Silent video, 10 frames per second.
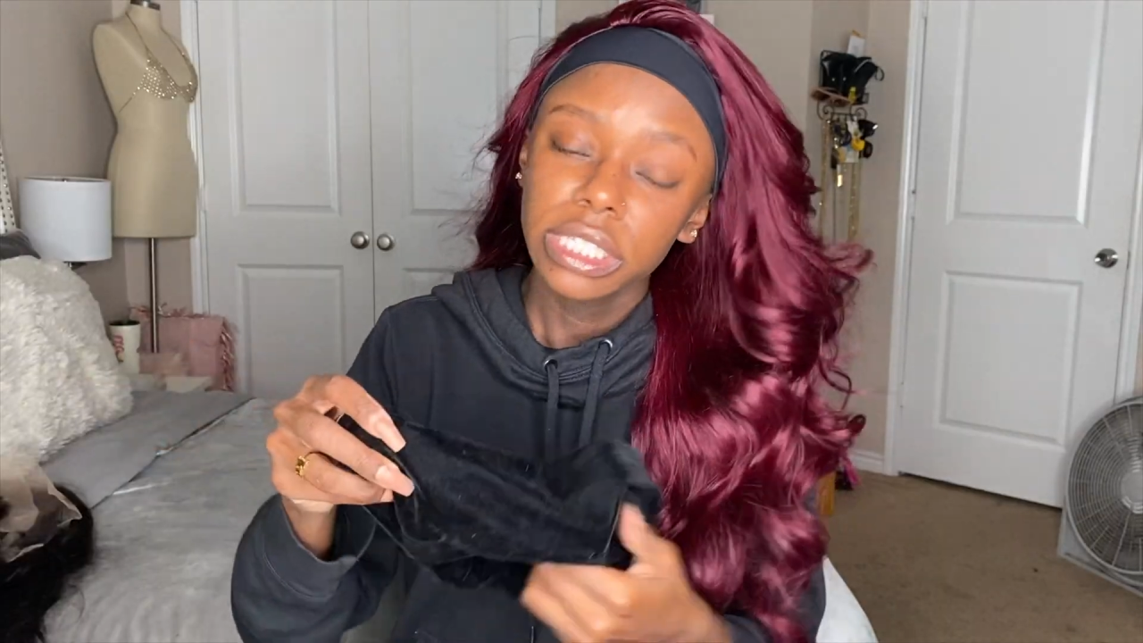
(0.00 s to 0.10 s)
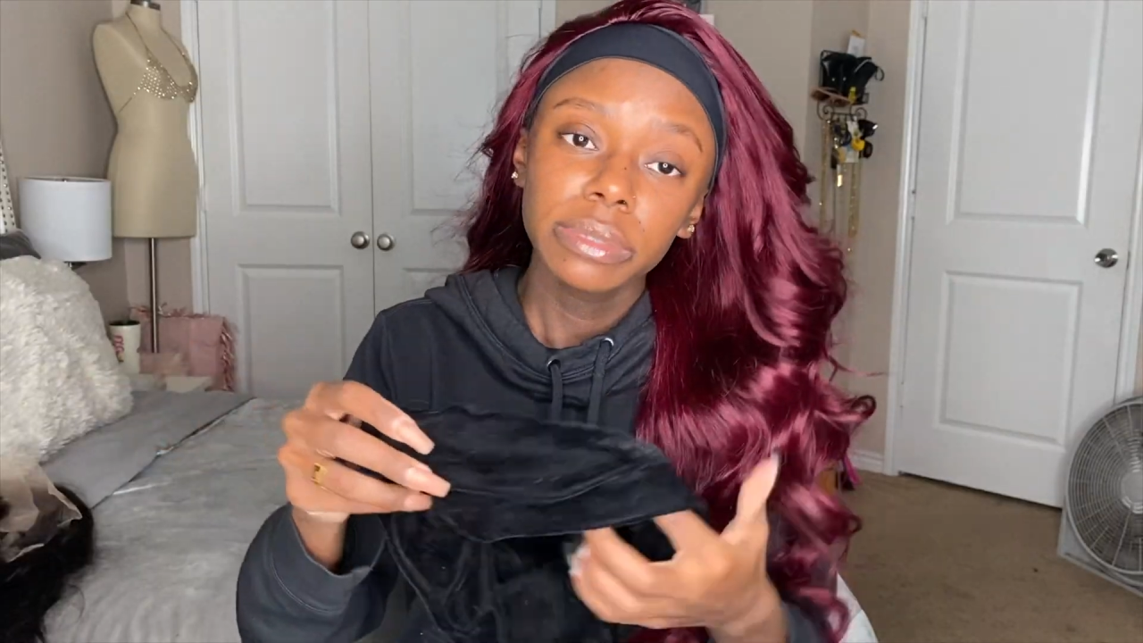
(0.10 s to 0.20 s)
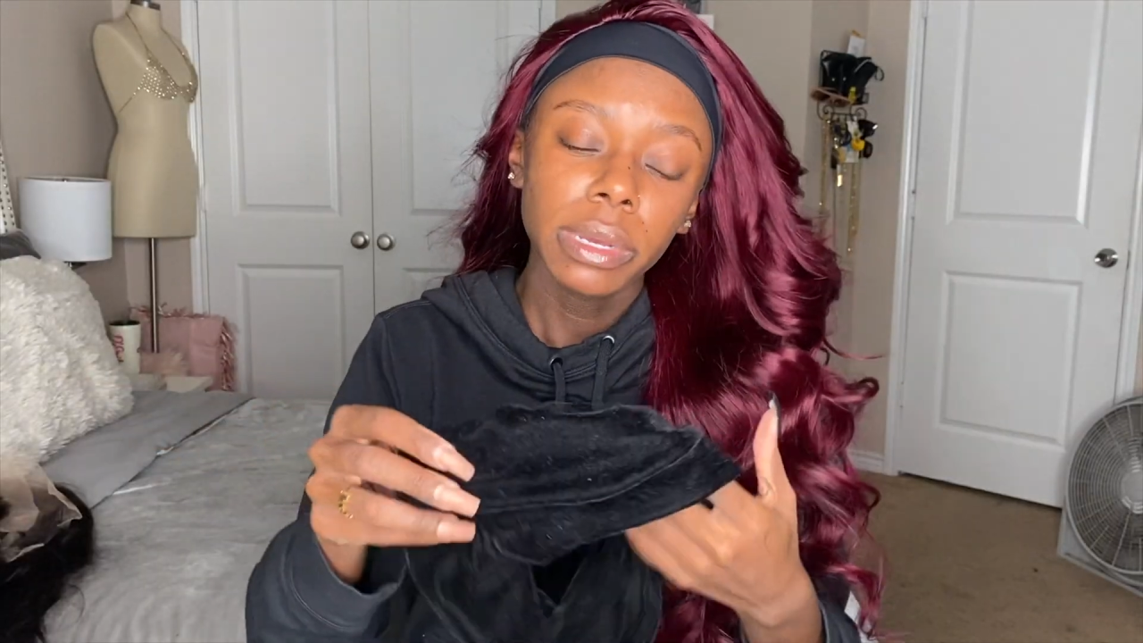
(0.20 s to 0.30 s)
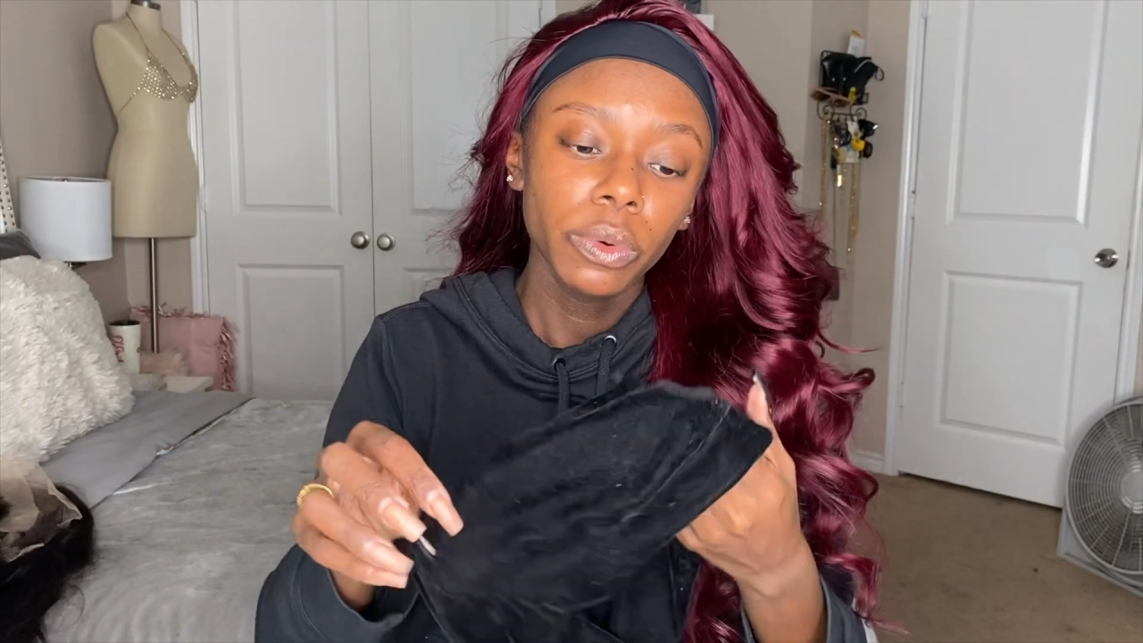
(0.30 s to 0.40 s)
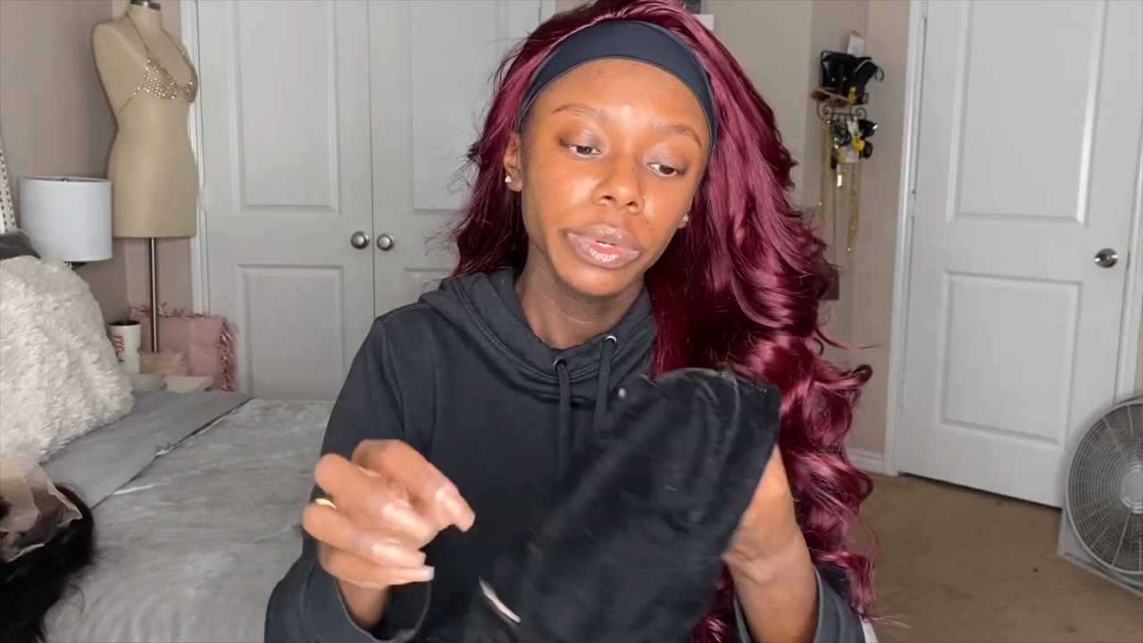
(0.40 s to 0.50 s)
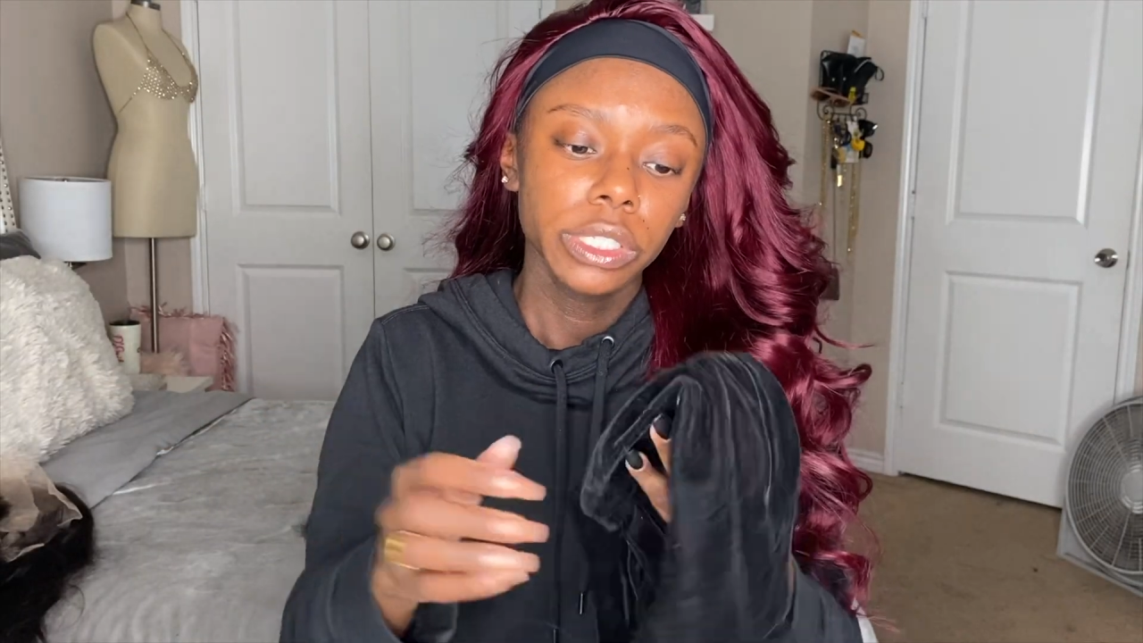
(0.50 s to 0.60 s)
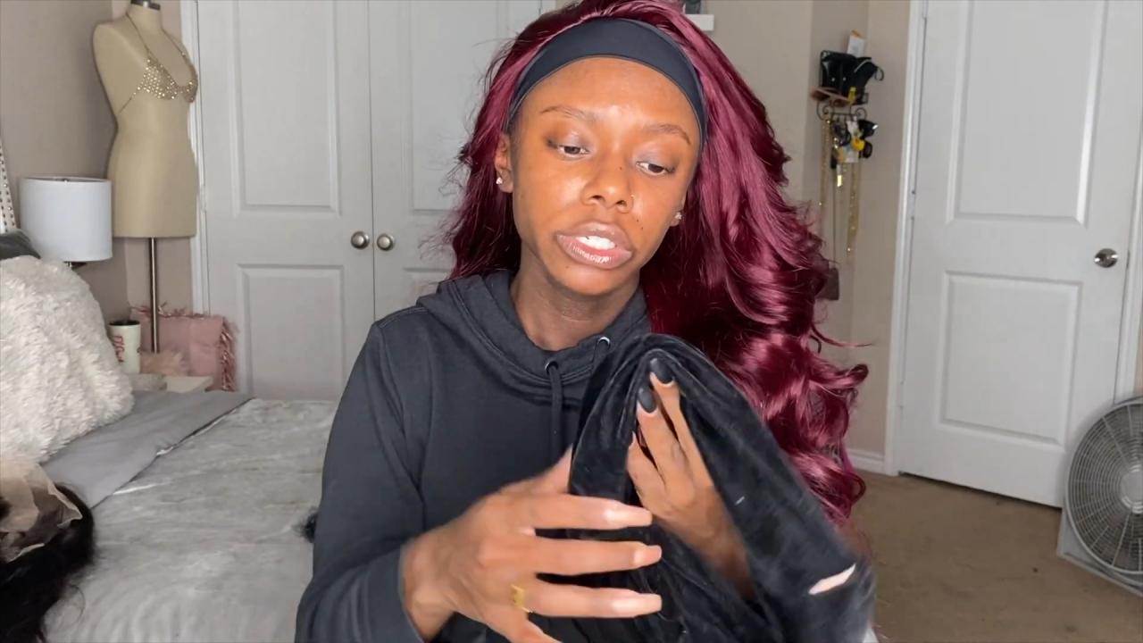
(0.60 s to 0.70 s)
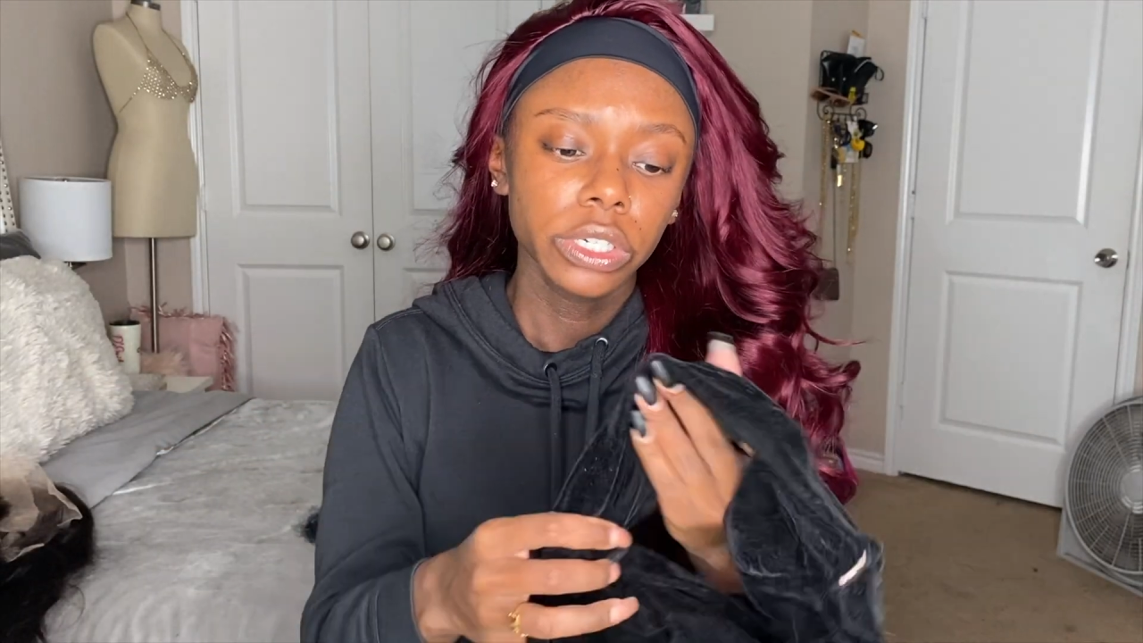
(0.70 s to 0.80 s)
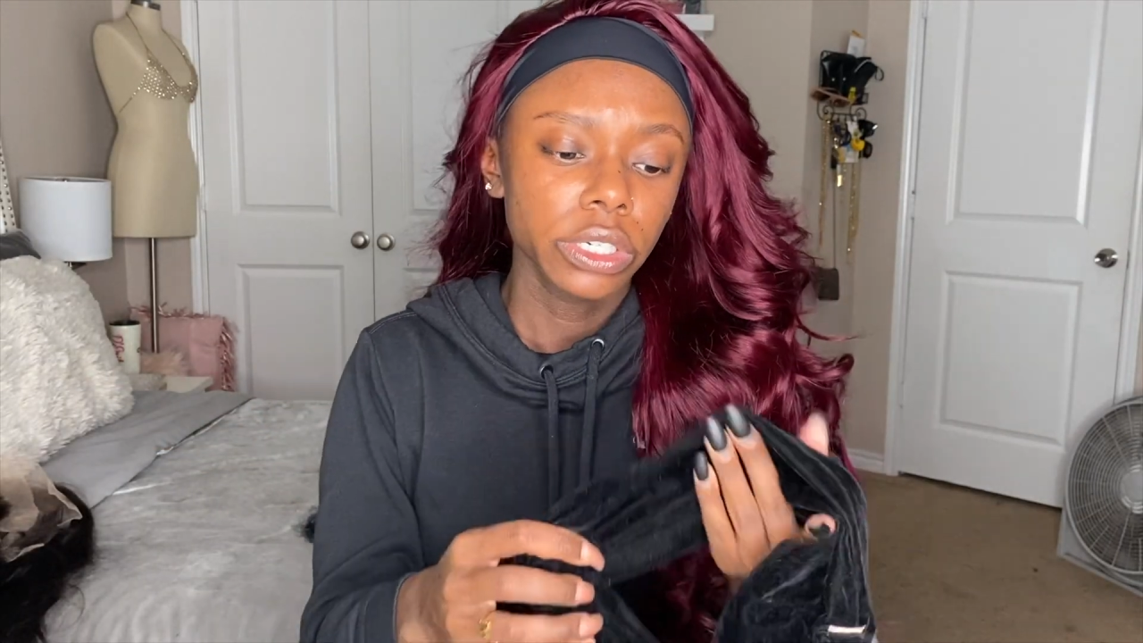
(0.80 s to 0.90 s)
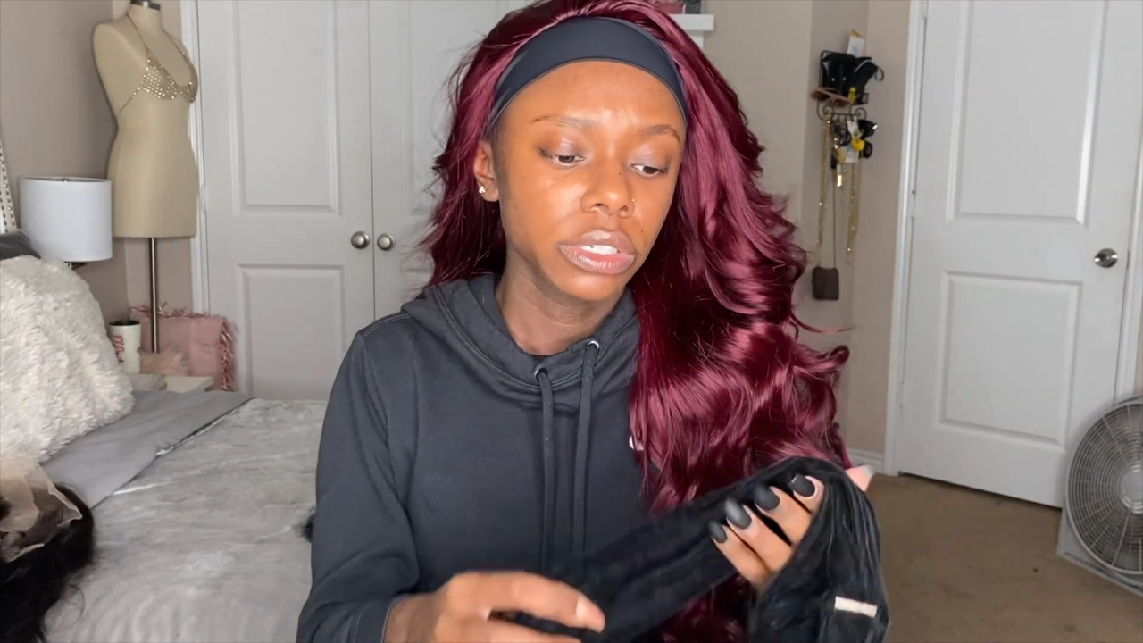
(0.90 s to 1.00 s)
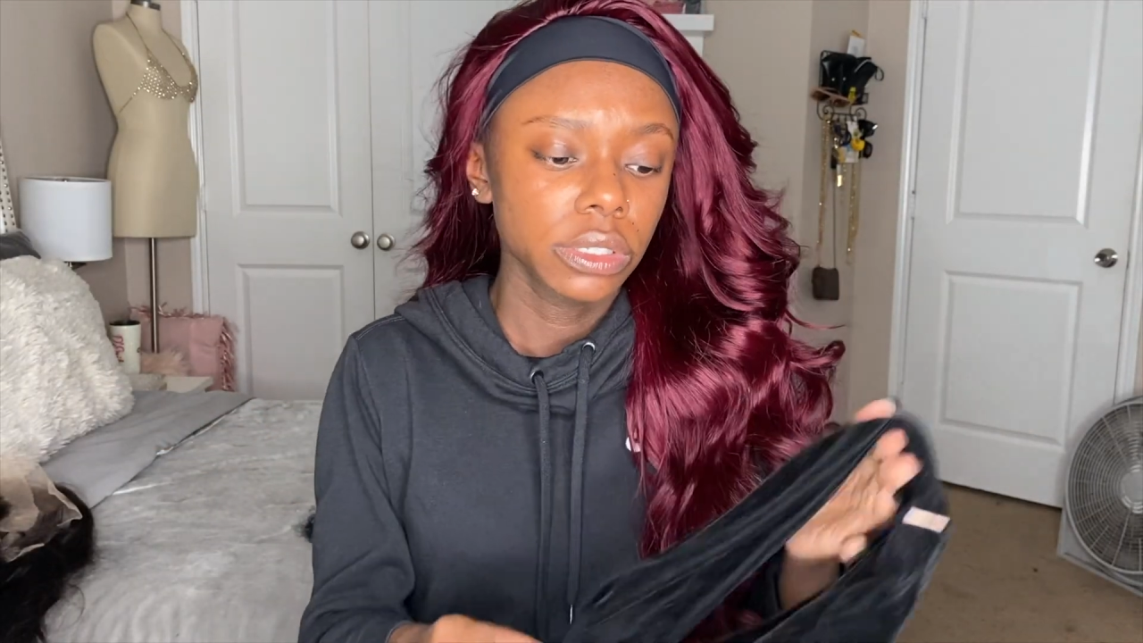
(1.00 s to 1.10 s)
is my winter.